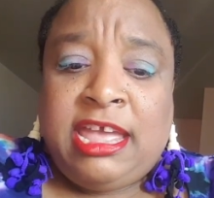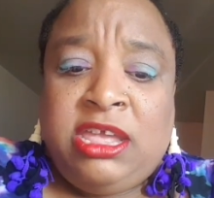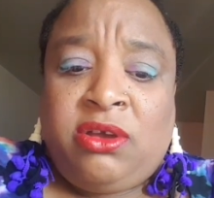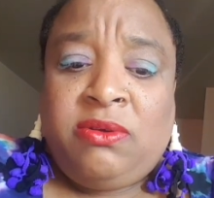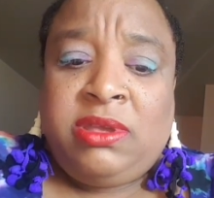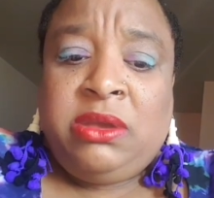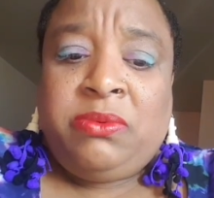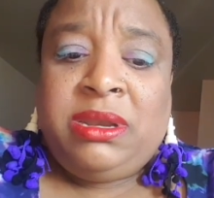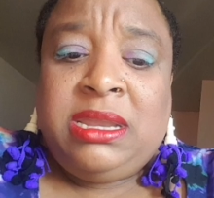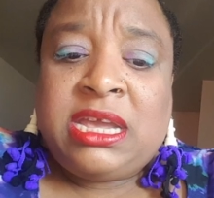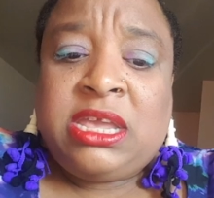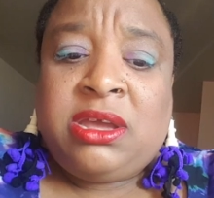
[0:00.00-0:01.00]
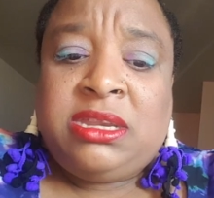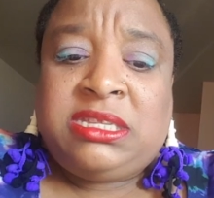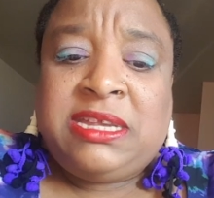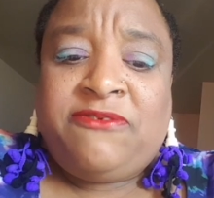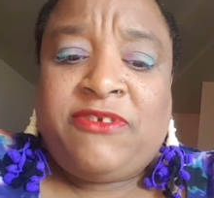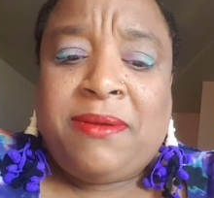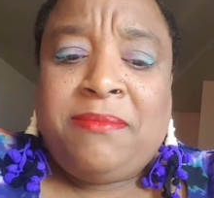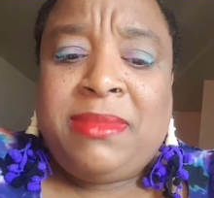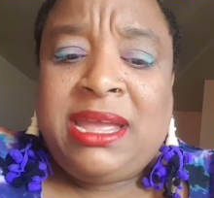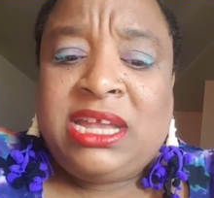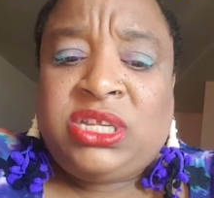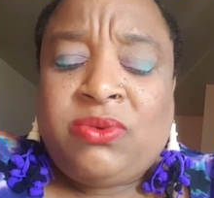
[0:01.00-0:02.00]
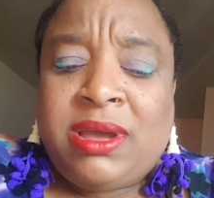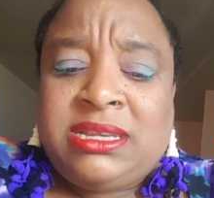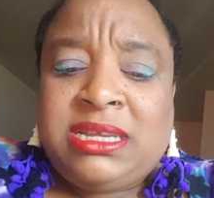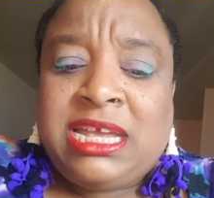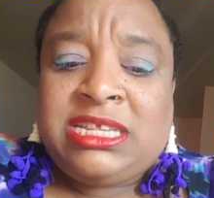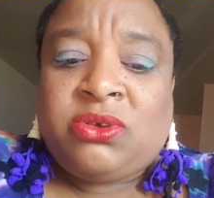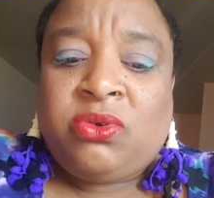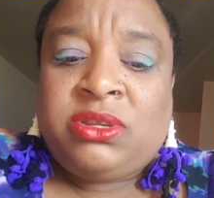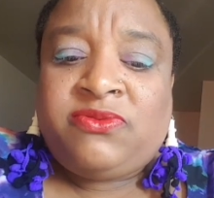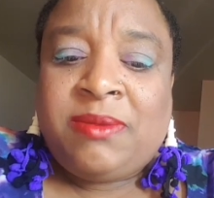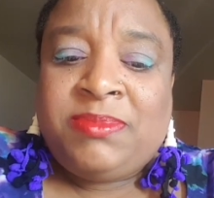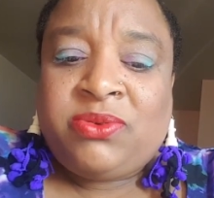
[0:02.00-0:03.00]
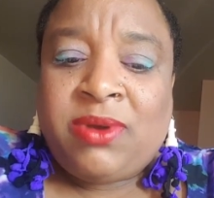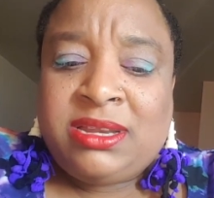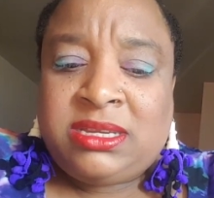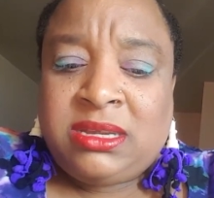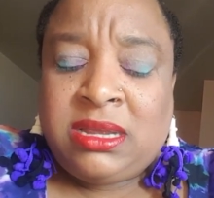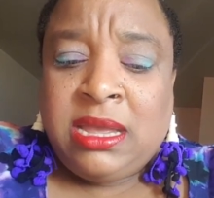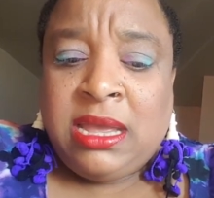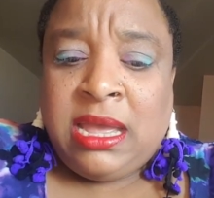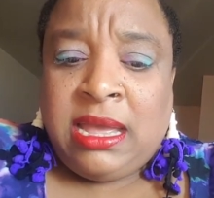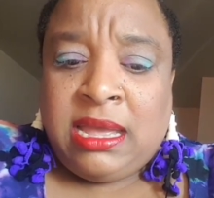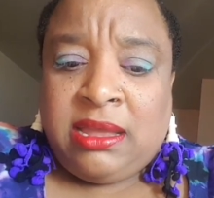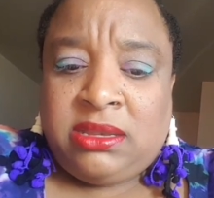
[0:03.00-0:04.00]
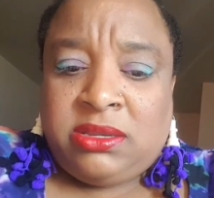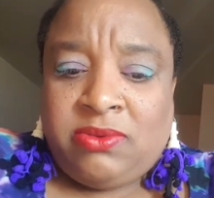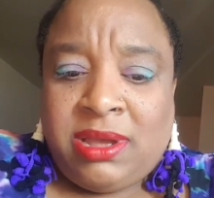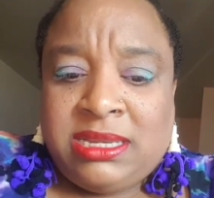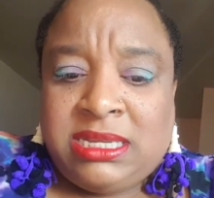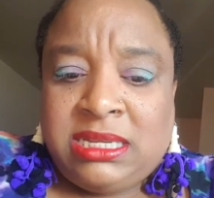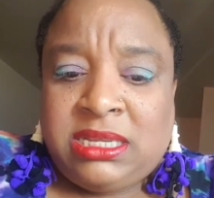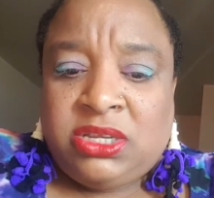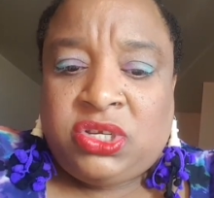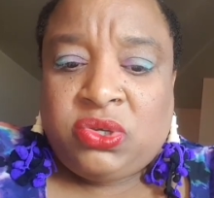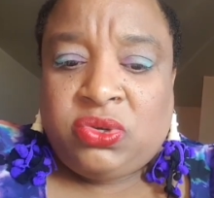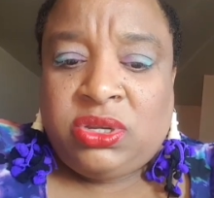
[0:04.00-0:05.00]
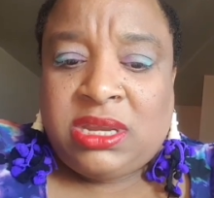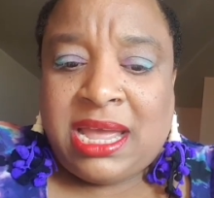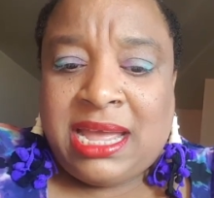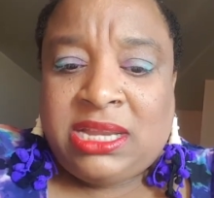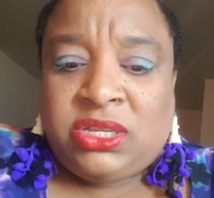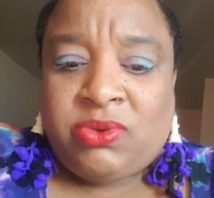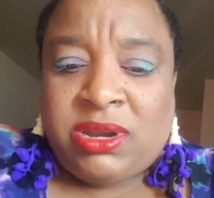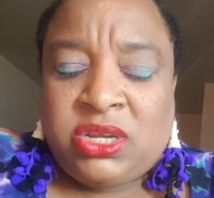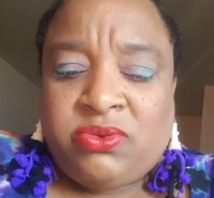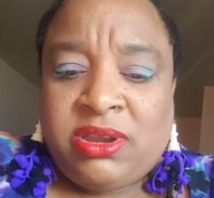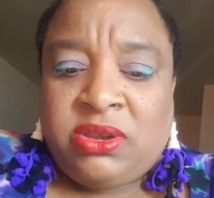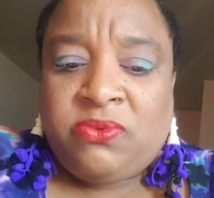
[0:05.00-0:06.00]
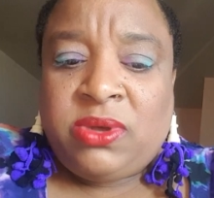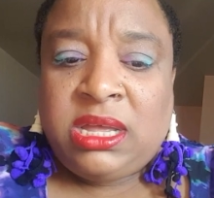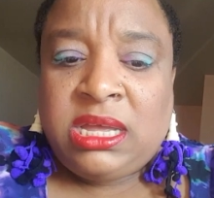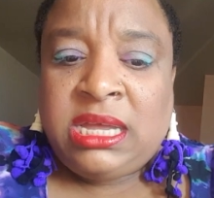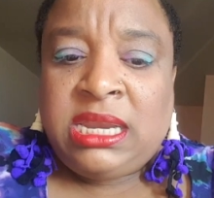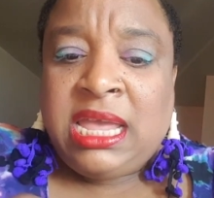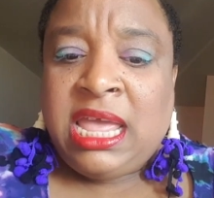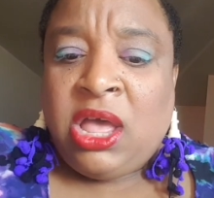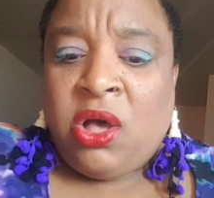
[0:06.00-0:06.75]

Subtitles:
you could see from May 20, it goes from 2020 to June 9, 2021.